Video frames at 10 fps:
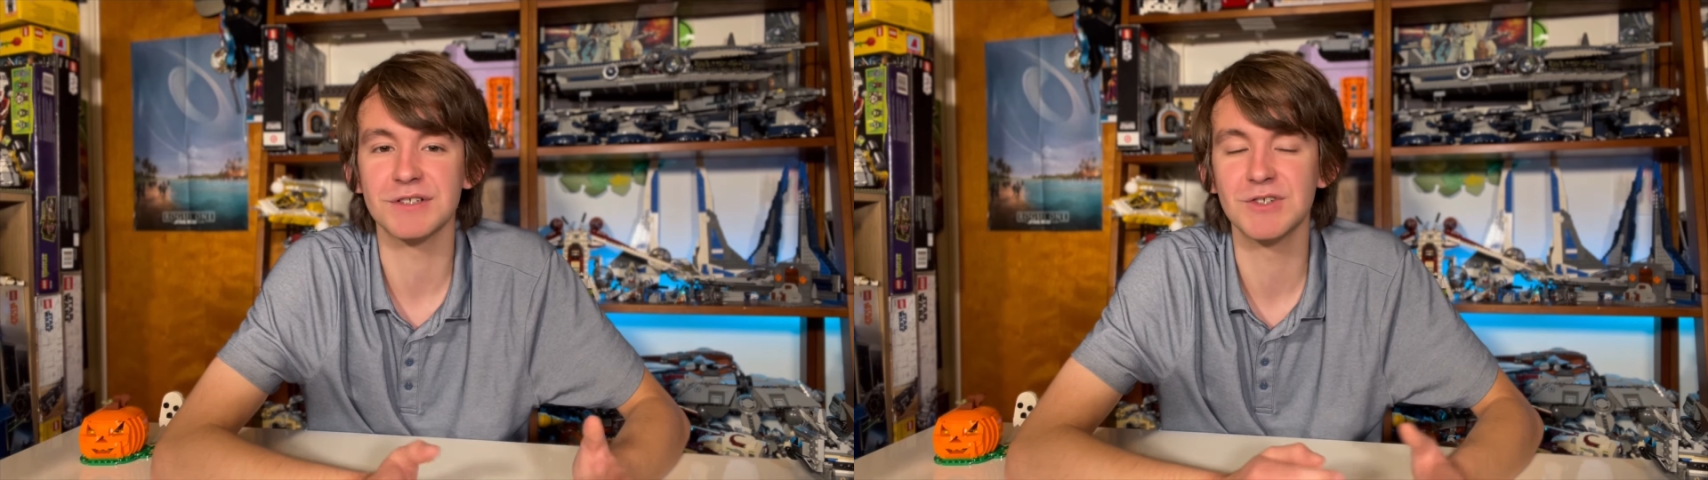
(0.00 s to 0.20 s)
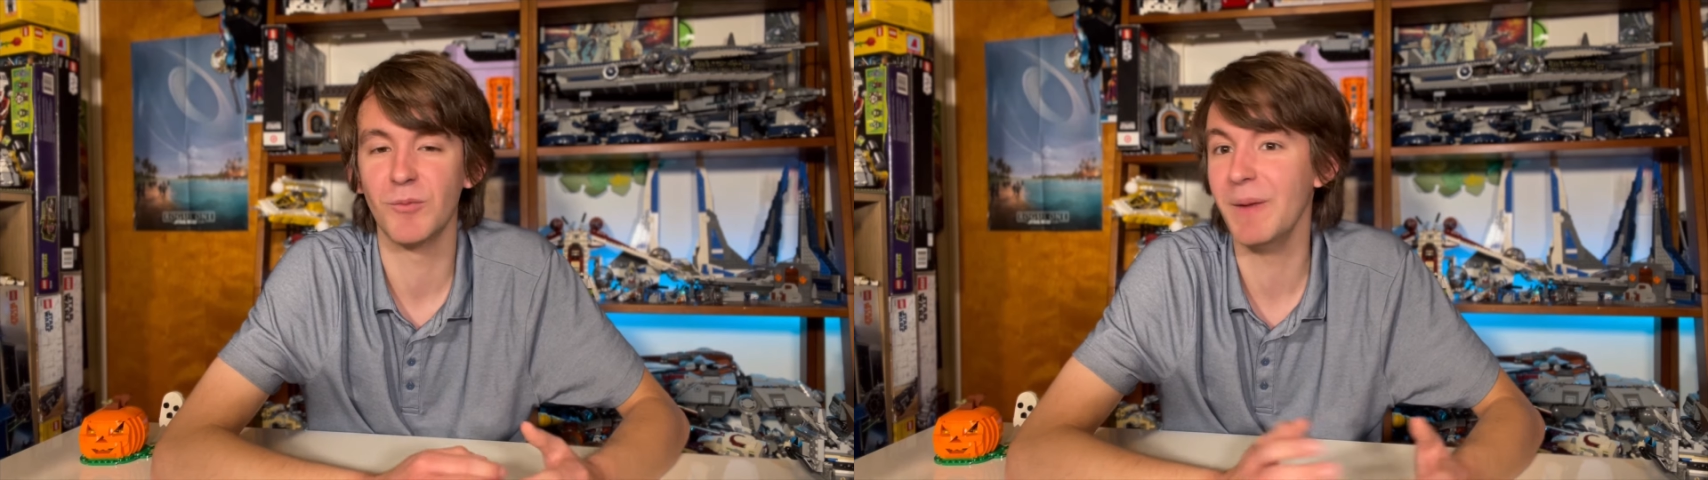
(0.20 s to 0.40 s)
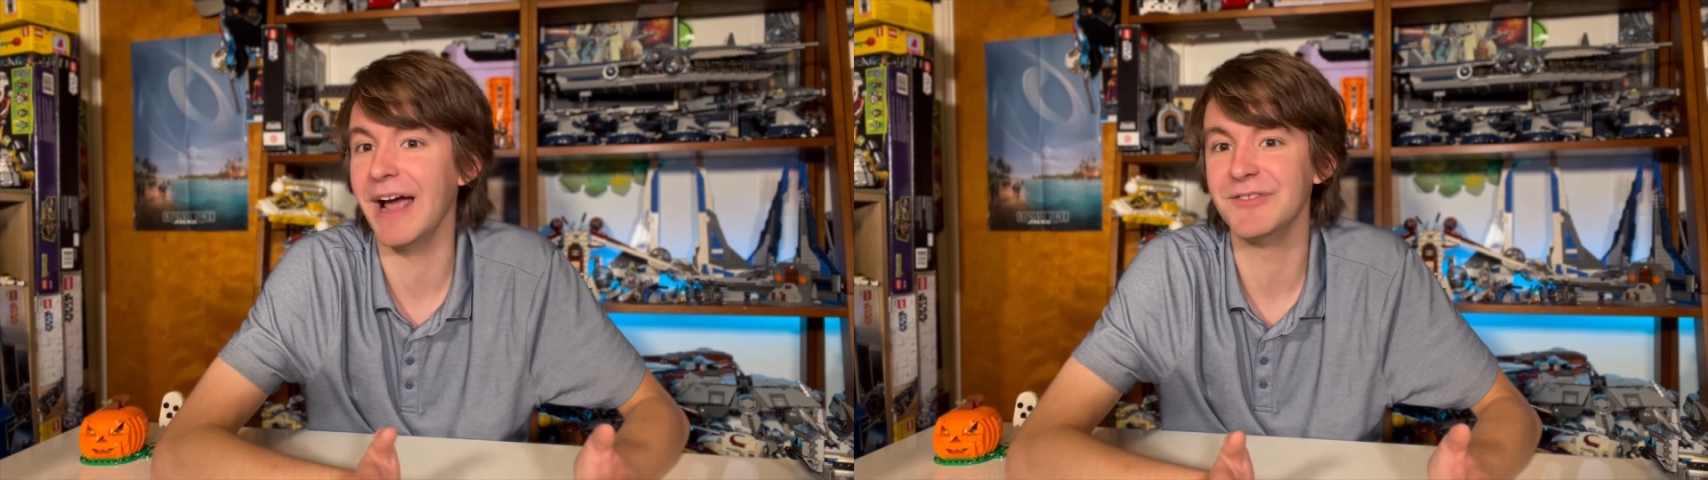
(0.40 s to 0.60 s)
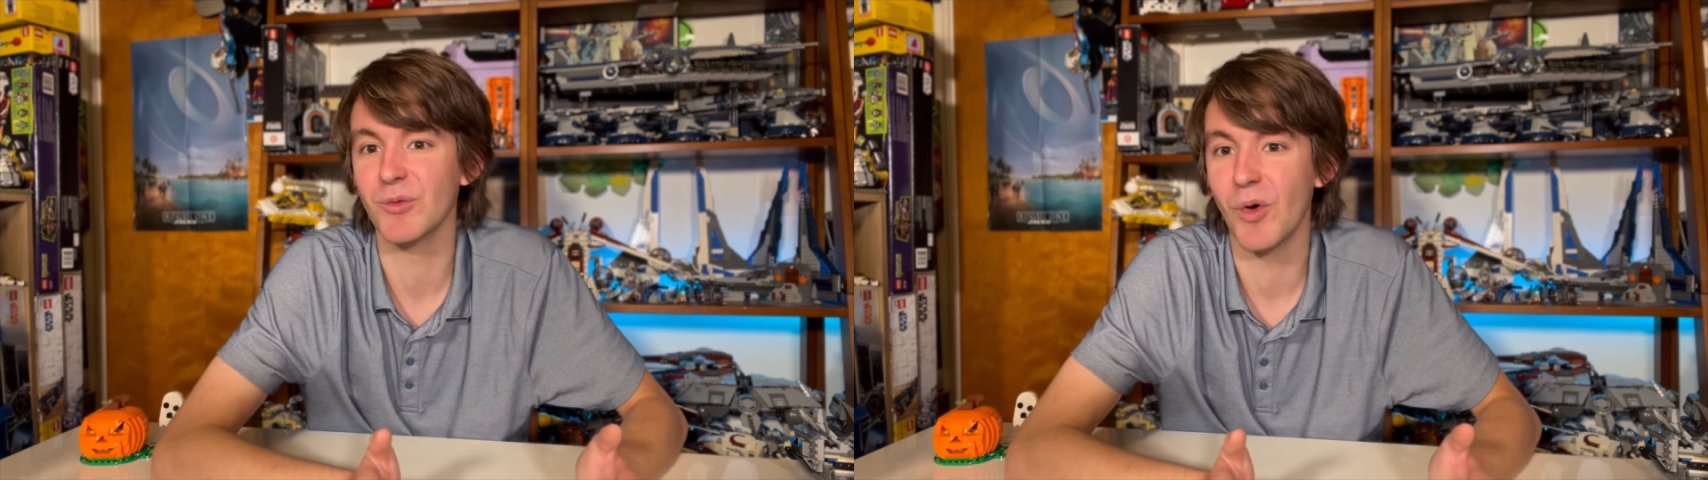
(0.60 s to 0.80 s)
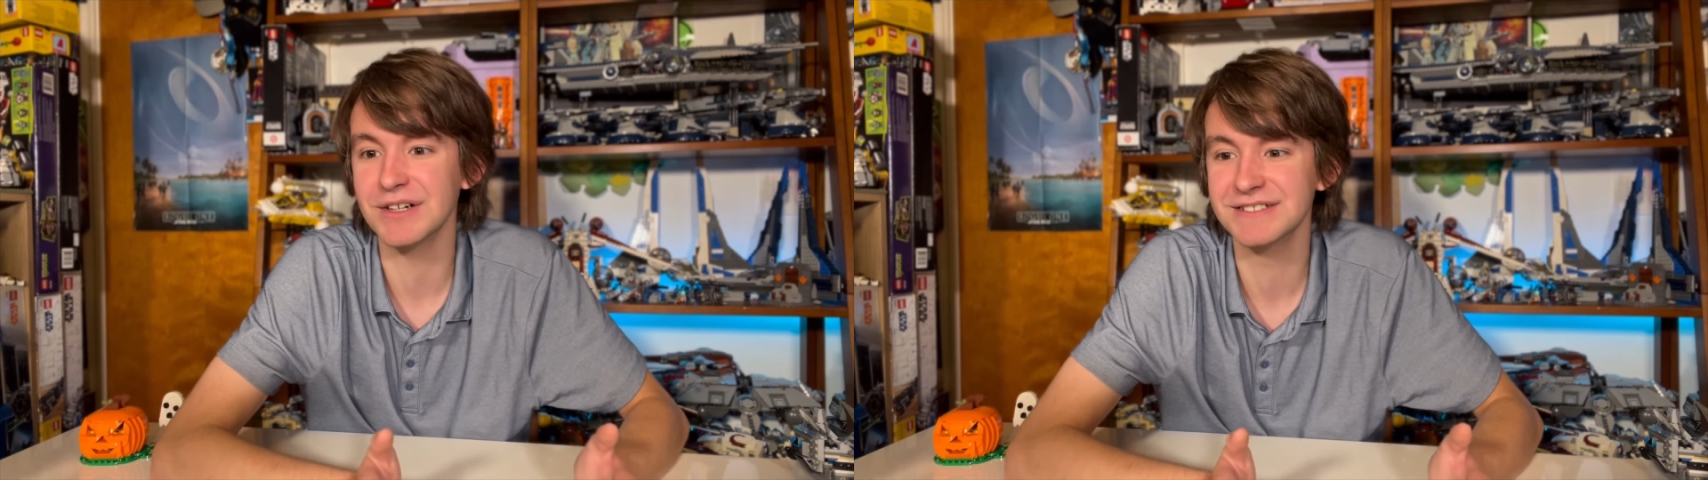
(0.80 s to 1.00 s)
So Matt, if
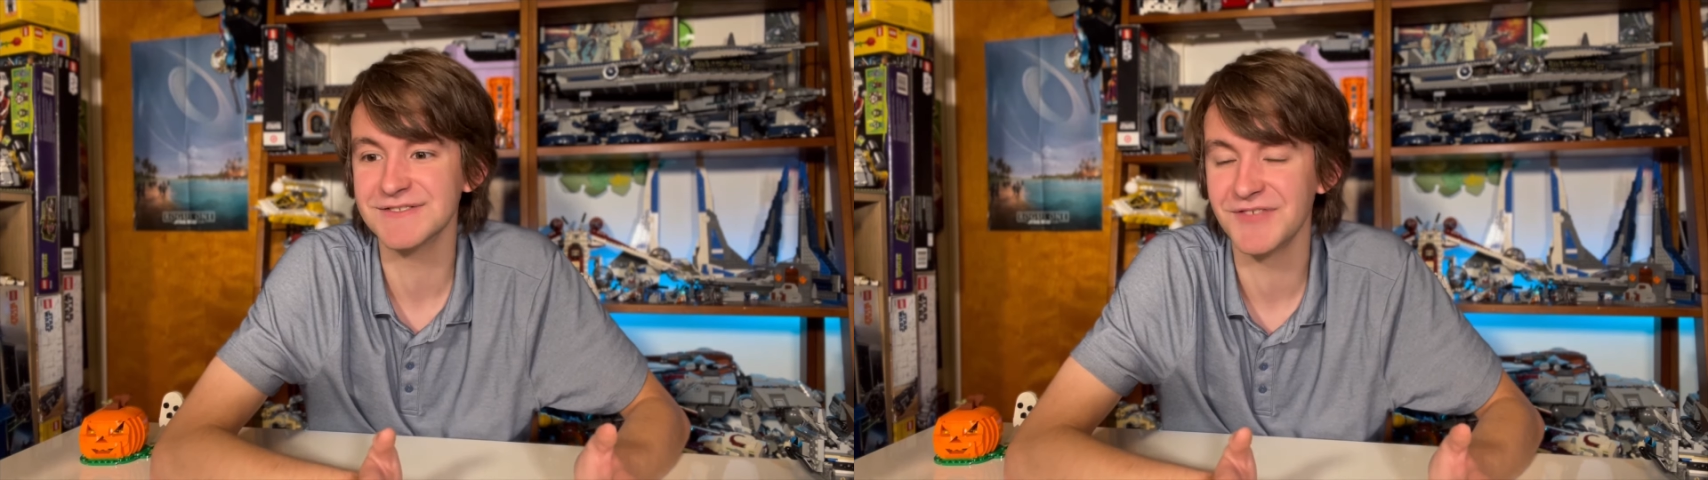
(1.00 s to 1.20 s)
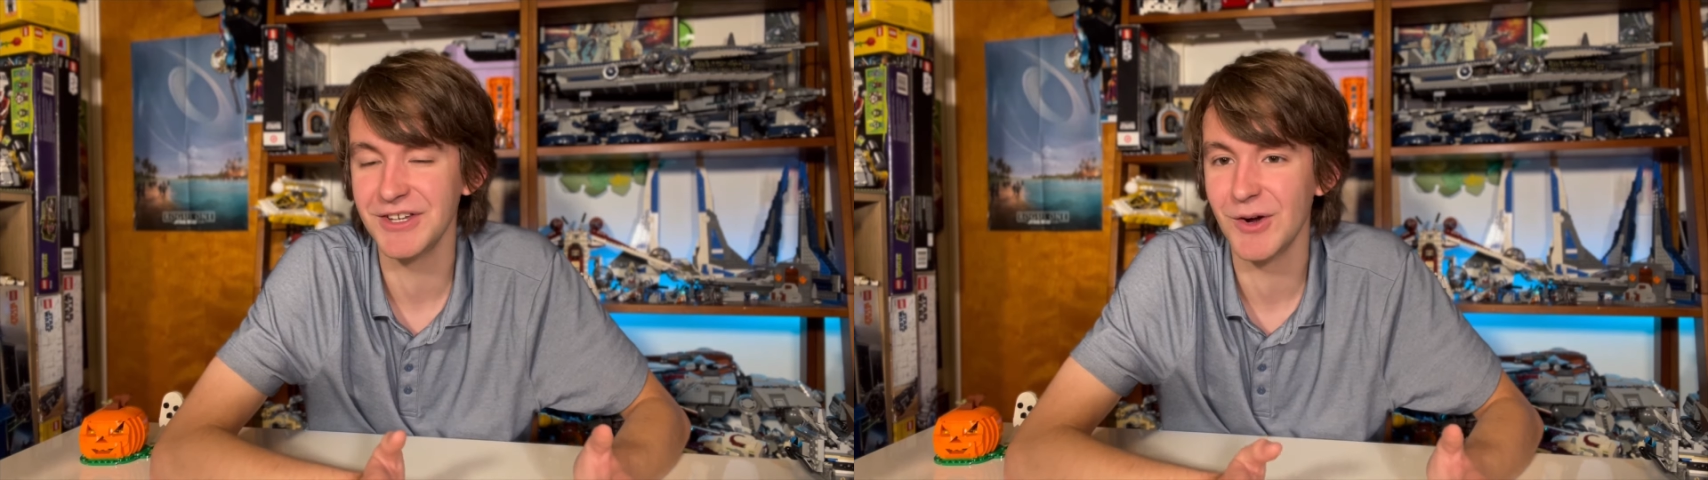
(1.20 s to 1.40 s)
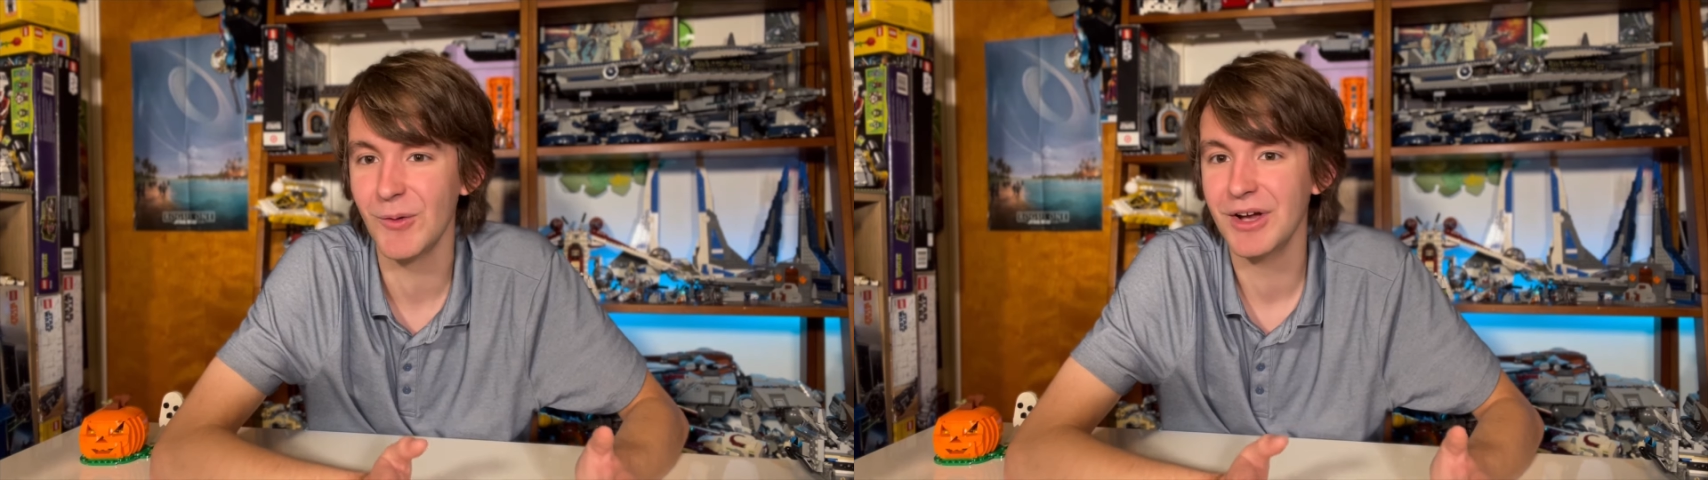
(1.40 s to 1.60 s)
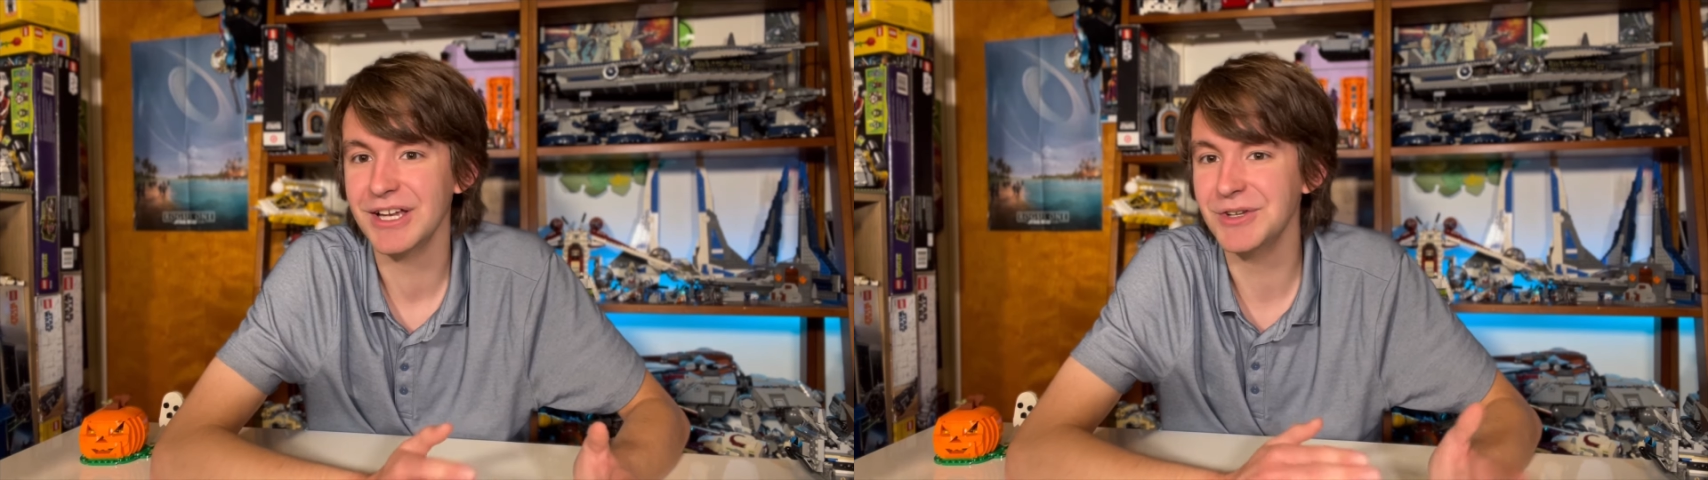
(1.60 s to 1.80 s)
you're watching this video,